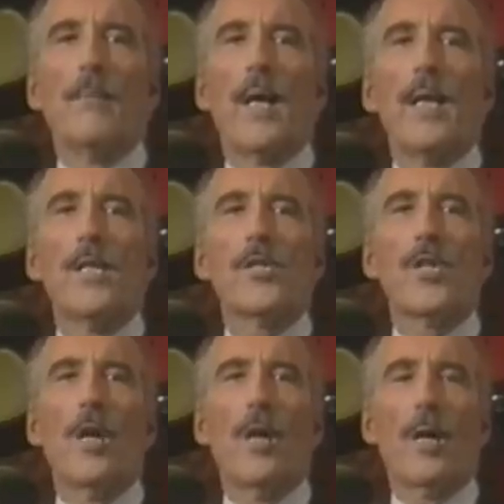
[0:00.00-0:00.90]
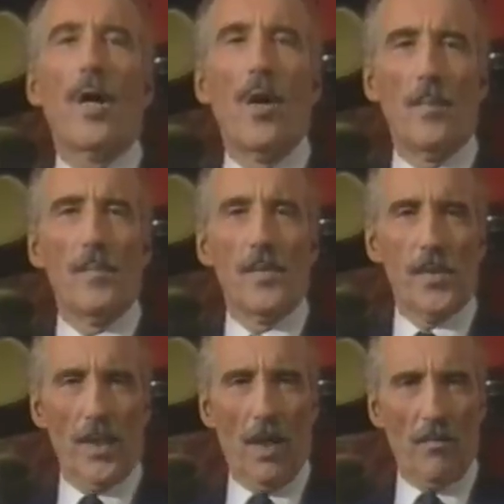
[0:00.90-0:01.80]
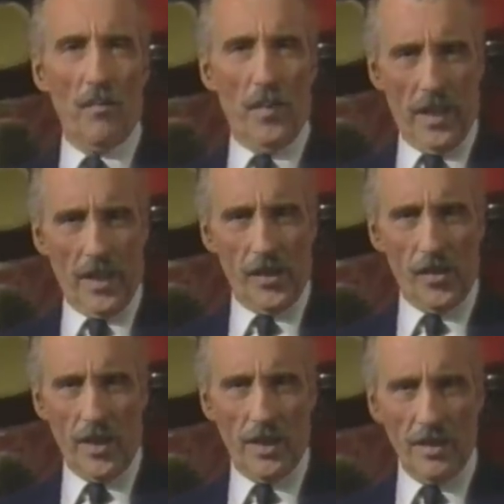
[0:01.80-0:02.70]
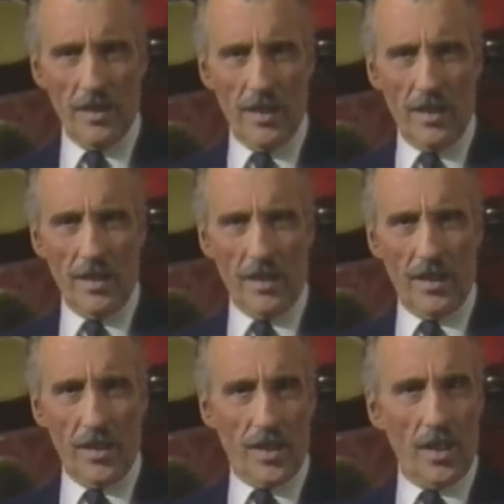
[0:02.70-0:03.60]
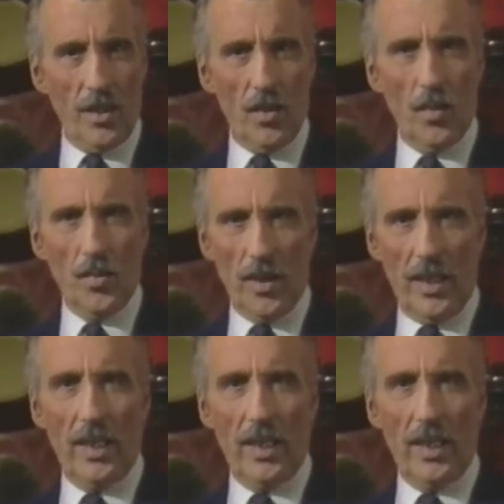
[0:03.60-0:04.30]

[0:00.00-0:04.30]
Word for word: May Sherlock Holmes of Baker Street continue to